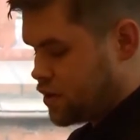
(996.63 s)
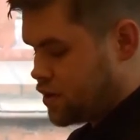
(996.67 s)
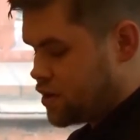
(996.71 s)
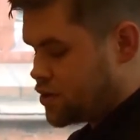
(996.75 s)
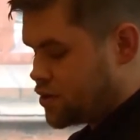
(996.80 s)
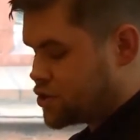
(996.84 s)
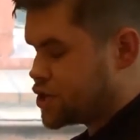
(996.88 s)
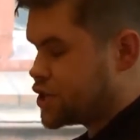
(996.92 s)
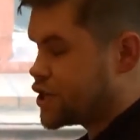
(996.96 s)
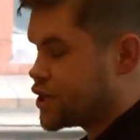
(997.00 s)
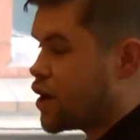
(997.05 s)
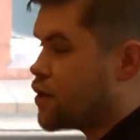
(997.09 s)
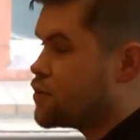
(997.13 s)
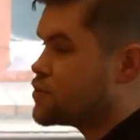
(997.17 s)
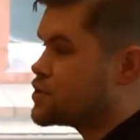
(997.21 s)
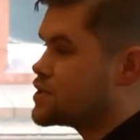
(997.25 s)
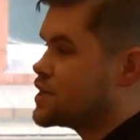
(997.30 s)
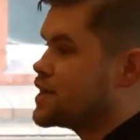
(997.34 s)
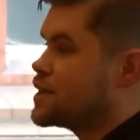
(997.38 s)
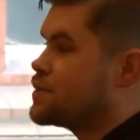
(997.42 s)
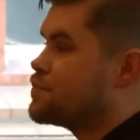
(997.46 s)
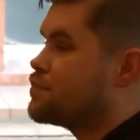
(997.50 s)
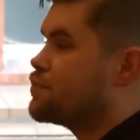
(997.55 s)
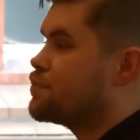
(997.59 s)
She goes
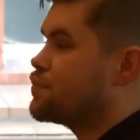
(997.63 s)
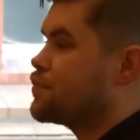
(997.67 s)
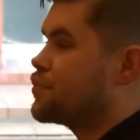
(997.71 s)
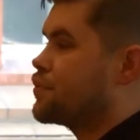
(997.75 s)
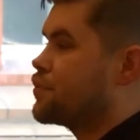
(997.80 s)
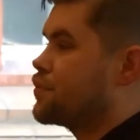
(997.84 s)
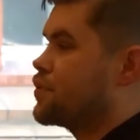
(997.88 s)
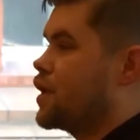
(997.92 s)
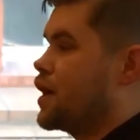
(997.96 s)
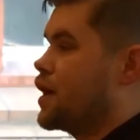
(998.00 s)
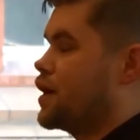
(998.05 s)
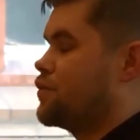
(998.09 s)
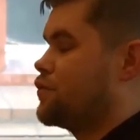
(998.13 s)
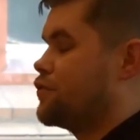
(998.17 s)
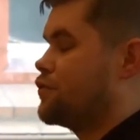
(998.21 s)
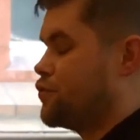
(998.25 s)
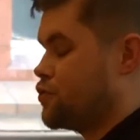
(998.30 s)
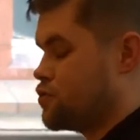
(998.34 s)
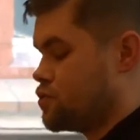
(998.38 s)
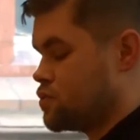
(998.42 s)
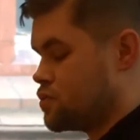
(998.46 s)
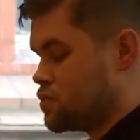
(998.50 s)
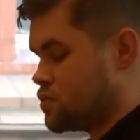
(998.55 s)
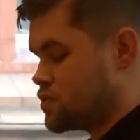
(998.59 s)
limp and
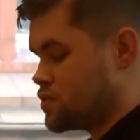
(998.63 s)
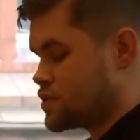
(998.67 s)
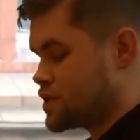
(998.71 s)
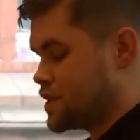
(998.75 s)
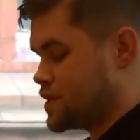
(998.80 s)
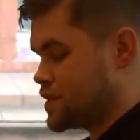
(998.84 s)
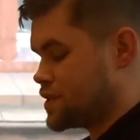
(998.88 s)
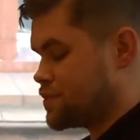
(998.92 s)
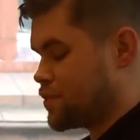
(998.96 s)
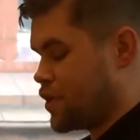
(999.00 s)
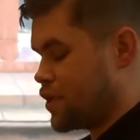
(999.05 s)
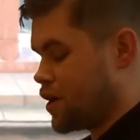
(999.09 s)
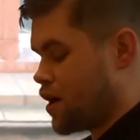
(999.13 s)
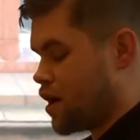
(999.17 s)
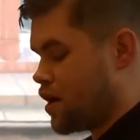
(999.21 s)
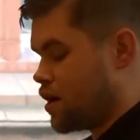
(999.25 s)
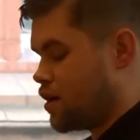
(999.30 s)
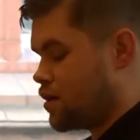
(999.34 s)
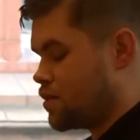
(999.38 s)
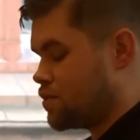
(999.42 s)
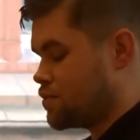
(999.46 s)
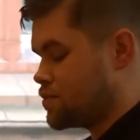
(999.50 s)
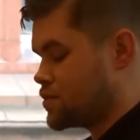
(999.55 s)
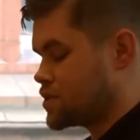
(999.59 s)
falls into my
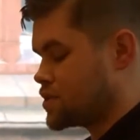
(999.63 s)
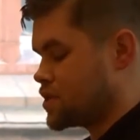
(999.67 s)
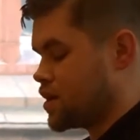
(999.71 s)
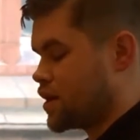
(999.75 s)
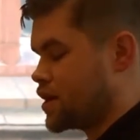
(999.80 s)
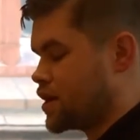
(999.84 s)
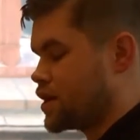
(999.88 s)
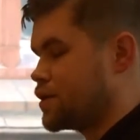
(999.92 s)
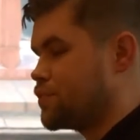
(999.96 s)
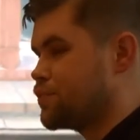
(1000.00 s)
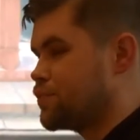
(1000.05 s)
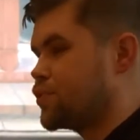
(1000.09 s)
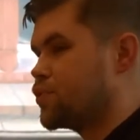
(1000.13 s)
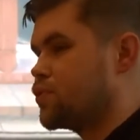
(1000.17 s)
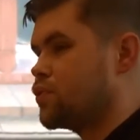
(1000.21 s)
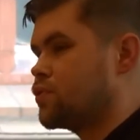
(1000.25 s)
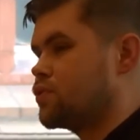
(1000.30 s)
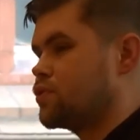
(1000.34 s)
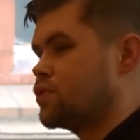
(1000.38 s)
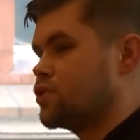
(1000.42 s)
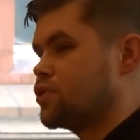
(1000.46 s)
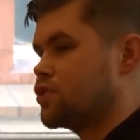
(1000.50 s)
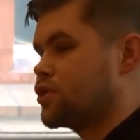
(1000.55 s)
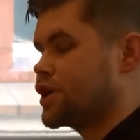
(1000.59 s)
arms like an
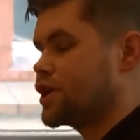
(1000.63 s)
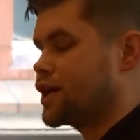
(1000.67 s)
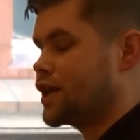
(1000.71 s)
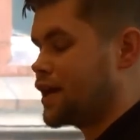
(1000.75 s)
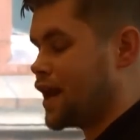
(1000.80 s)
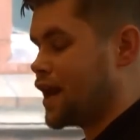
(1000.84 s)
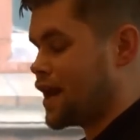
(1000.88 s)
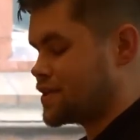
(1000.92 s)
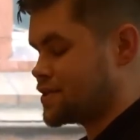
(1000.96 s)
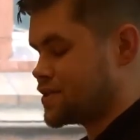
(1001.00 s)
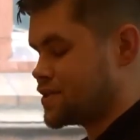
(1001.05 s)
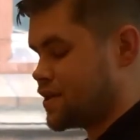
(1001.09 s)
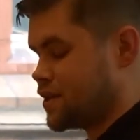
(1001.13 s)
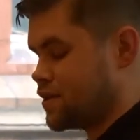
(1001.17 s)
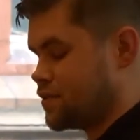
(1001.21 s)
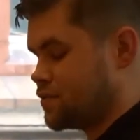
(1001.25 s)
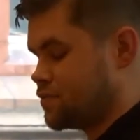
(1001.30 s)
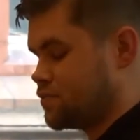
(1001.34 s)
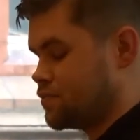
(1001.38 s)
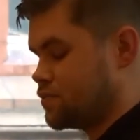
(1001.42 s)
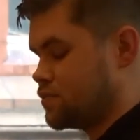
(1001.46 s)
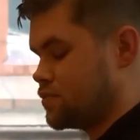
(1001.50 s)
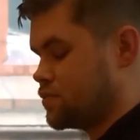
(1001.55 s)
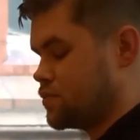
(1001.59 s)
important looking letter.
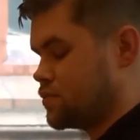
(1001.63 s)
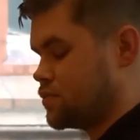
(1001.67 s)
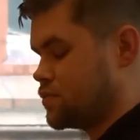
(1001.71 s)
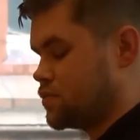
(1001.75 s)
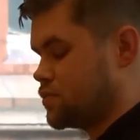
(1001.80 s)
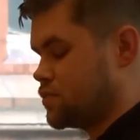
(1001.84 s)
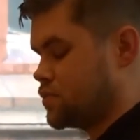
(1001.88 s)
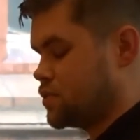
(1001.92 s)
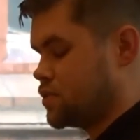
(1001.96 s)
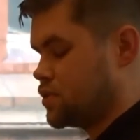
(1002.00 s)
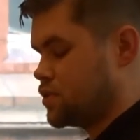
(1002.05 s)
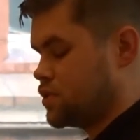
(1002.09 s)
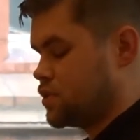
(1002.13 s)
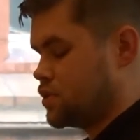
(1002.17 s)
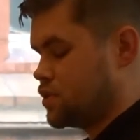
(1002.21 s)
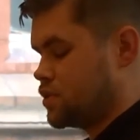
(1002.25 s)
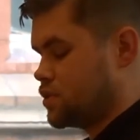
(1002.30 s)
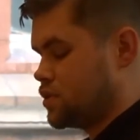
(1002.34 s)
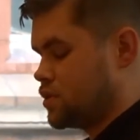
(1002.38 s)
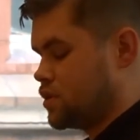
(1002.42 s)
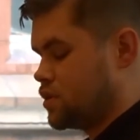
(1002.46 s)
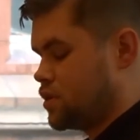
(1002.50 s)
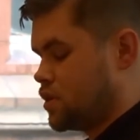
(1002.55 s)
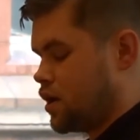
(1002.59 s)

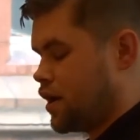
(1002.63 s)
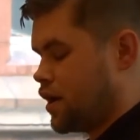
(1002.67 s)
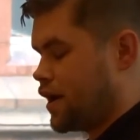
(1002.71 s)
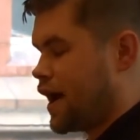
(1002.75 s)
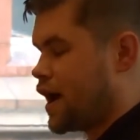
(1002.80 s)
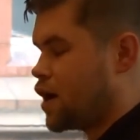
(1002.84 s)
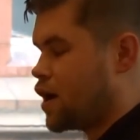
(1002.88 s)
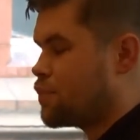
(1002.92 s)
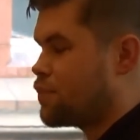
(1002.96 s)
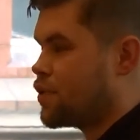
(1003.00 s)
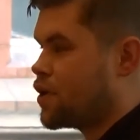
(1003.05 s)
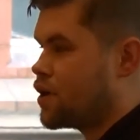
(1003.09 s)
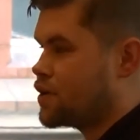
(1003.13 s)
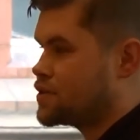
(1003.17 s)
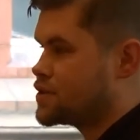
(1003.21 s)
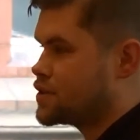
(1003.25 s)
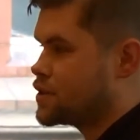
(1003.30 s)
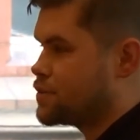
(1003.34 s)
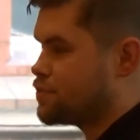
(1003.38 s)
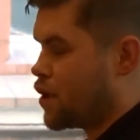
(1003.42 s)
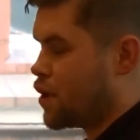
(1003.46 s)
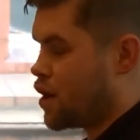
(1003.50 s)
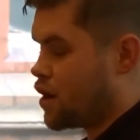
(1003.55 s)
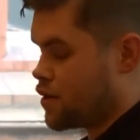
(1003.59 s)
I help her to
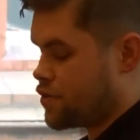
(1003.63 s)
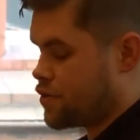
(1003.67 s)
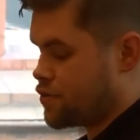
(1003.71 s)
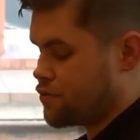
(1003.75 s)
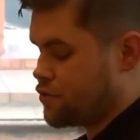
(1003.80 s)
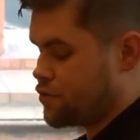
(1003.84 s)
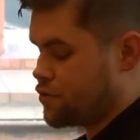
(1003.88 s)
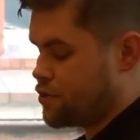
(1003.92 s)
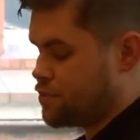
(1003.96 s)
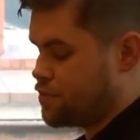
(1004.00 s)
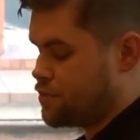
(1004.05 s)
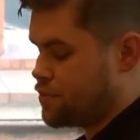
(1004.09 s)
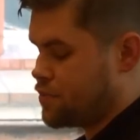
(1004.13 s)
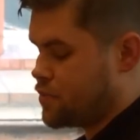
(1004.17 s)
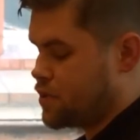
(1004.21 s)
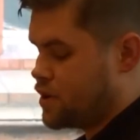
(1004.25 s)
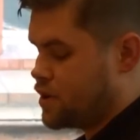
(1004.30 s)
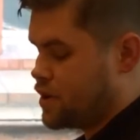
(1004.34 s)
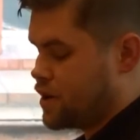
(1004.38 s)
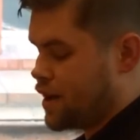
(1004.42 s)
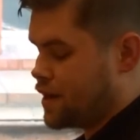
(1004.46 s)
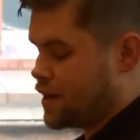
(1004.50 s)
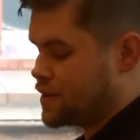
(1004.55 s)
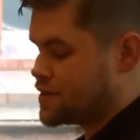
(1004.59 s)
the bathroom
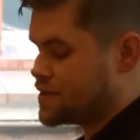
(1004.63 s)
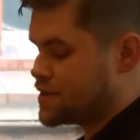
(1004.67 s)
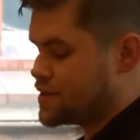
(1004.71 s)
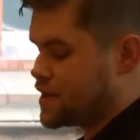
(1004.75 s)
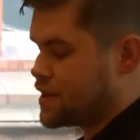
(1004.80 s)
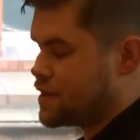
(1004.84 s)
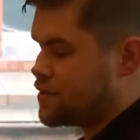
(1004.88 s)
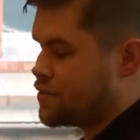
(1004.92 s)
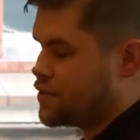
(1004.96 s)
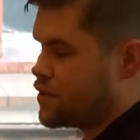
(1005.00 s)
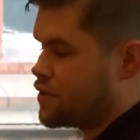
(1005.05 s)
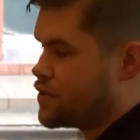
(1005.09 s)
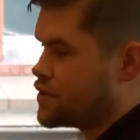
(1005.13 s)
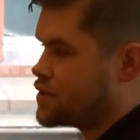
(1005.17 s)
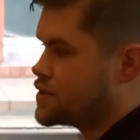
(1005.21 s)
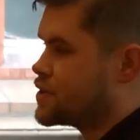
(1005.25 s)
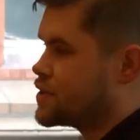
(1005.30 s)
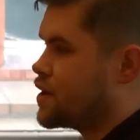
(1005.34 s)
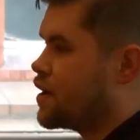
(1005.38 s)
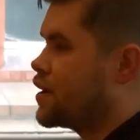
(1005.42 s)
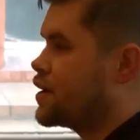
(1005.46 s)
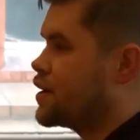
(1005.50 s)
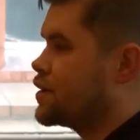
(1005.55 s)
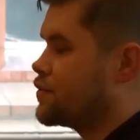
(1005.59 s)
and sit the other
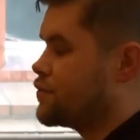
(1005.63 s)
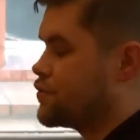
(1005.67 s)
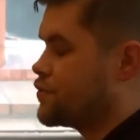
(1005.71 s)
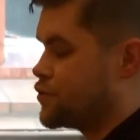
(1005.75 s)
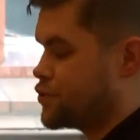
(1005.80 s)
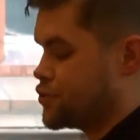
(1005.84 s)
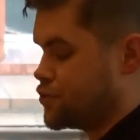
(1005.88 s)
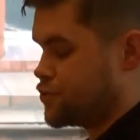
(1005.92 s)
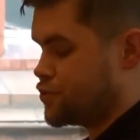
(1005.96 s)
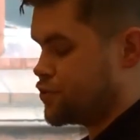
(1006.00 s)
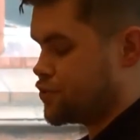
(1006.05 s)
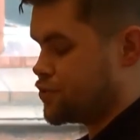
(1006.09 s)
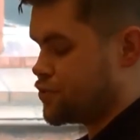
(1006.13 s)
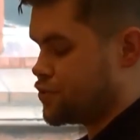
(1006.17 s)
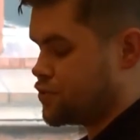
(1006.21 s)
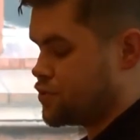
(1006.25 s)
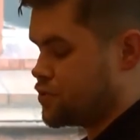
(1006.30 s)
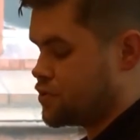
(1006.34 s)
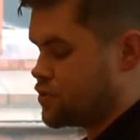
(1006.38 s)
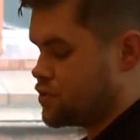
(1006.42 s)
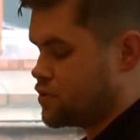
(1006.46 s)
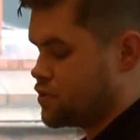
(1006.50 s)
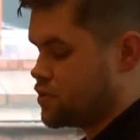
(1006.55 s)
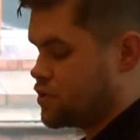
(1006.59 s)
side of the
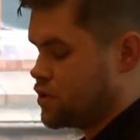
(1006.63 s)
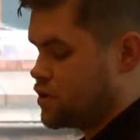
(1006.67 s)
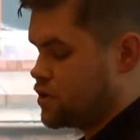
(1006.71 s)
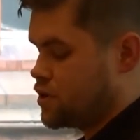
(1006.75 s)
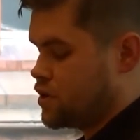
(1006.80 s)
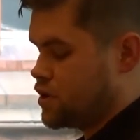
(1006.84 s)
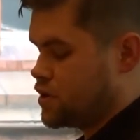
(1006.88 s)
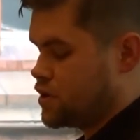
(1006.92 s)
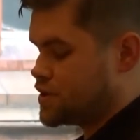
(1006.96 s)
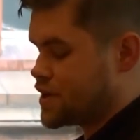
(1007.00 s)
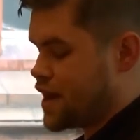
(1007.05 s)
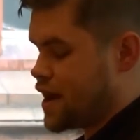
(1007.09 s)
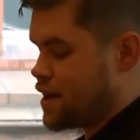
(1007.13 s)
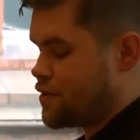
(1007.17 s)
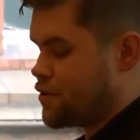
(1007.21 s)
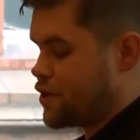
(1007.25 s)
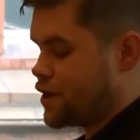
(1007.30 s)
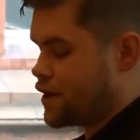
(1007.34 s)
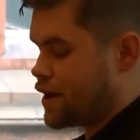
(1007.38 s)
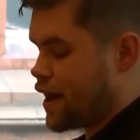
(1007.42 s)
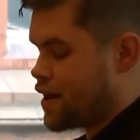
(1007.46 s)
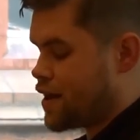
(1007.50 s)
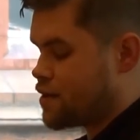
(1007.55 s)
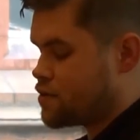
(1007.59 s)
door,
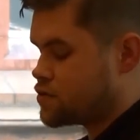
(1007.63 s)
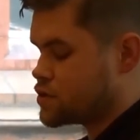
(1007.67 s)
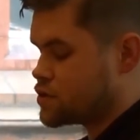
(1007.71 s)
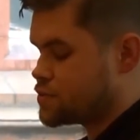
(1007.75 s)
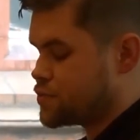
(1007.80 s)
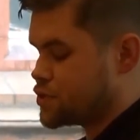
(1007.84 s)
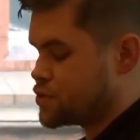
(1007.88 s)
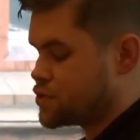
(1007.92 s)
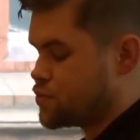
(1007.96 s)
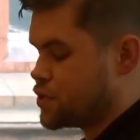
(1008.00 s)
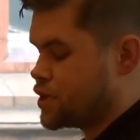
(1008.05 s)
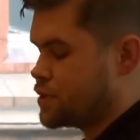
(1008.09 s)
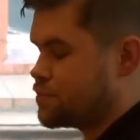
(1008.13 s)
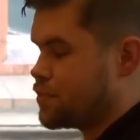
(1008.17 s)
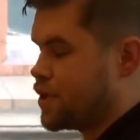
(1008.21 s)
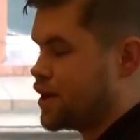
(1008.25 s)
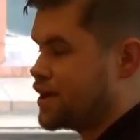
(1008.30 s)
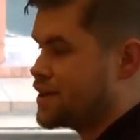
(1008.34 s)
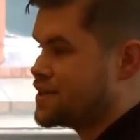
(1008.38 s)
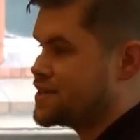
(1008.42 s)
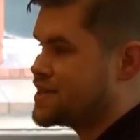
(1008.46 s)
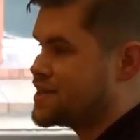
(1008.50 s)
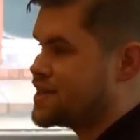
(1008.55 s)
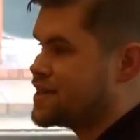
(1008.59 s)
tearing nails between my
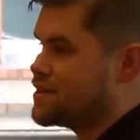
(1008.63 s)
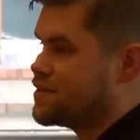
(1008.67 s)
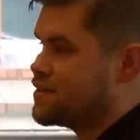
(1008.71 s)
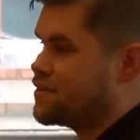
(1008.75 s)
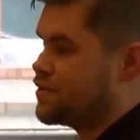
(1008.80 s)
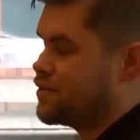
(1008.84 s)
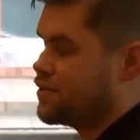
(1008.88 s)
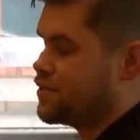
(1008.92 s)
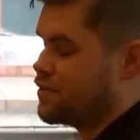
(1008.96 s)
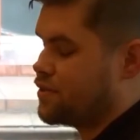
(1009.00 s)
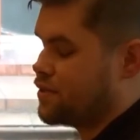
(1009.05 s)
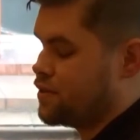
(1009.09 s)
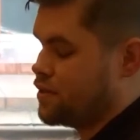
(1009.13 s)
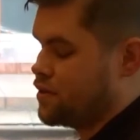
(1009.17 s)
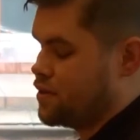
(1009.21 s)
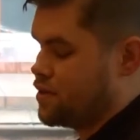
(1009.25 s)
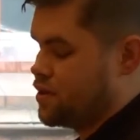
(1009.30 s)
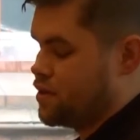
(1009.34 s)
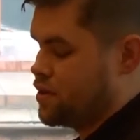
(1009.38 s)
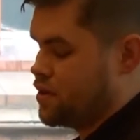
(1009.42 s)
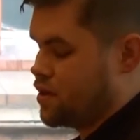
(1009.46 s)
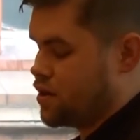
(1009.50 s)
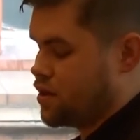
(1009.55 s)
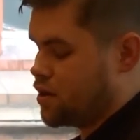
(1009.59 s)

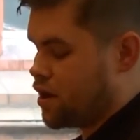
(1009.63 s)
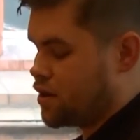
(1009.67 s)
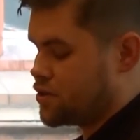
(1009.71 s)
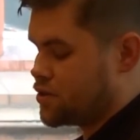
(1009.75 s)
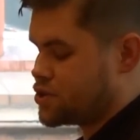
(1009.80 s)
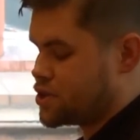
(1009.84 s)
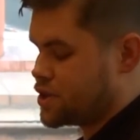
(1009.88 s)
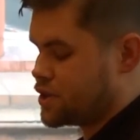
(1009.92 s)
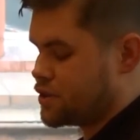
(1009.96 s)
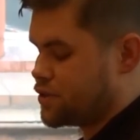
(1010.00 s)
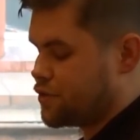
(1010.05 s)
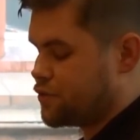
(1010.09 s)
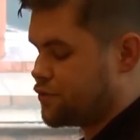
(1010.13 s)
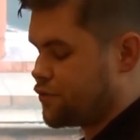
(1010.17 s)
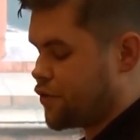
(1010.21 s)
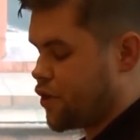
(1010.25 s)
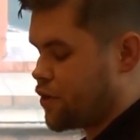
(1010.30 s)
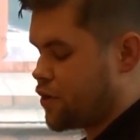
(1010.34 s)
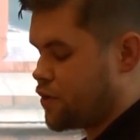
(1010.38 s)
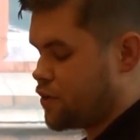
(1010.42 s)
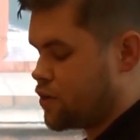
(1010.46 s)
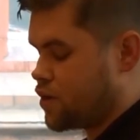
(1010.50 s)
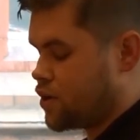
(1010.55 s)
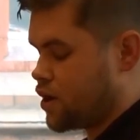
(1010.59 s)
teeth, clutching the
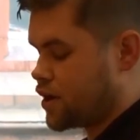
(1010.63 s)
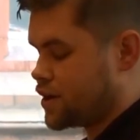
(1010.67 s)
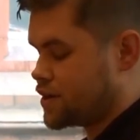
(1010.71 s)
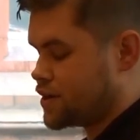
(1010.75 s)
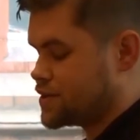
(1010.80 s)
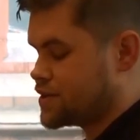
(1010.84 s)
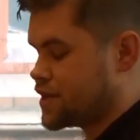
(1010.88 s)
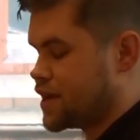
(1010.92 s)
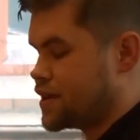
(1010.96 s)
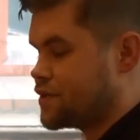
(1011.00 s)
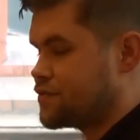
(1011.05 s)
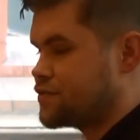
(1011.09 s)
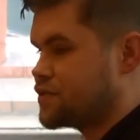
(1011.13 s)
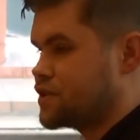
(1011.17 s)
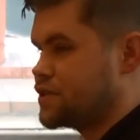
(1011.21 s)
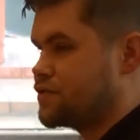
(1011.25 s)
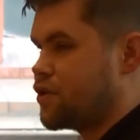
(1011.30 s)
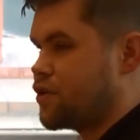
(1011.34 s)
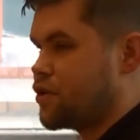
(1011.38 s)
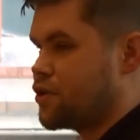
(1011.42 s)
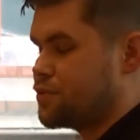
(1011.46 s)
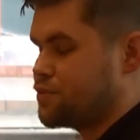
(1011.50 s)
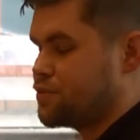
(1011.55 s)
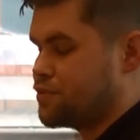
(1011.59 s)
phone like a safety
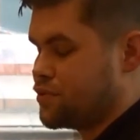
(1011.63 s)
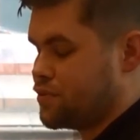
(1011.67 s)
rope.